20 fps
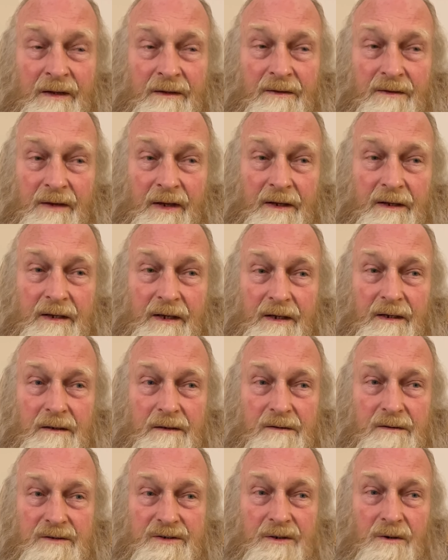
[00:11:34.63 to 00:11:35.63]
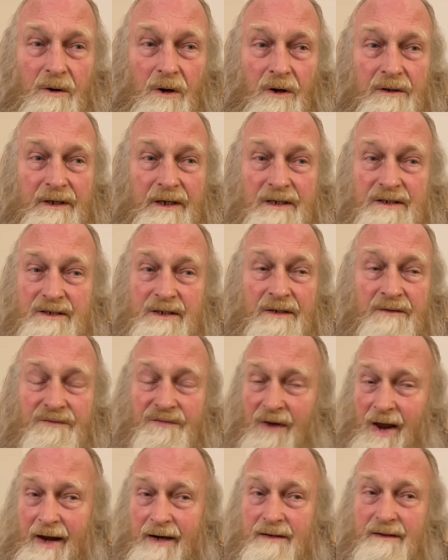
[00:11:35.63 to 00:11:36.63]
thinking and so on is in
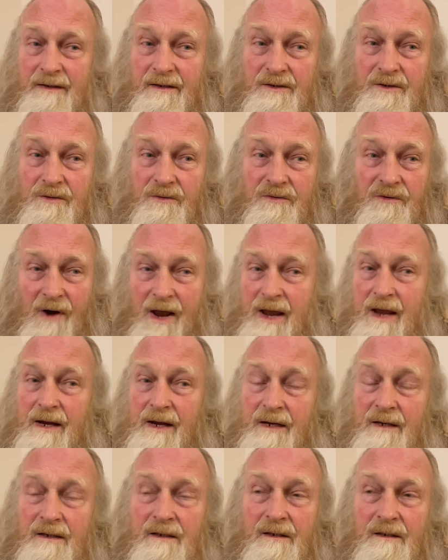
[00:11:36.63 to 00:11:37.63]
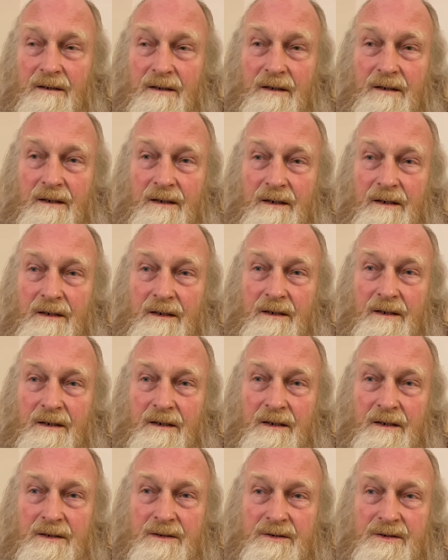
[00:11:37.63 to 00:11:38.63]
fact that Ukraine
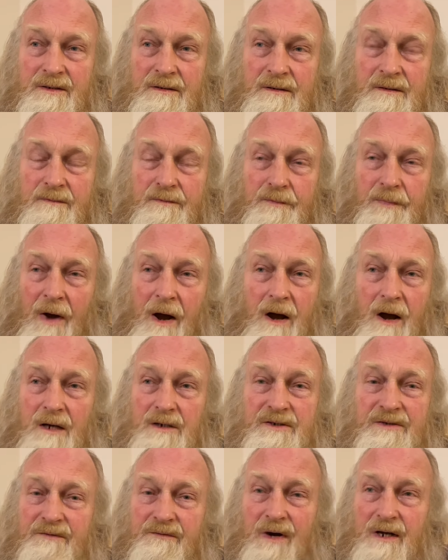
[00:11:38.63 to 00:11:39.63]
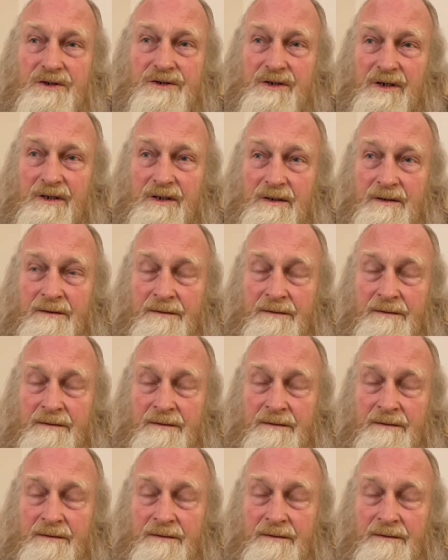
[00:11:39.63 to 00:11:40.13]
is part of Russia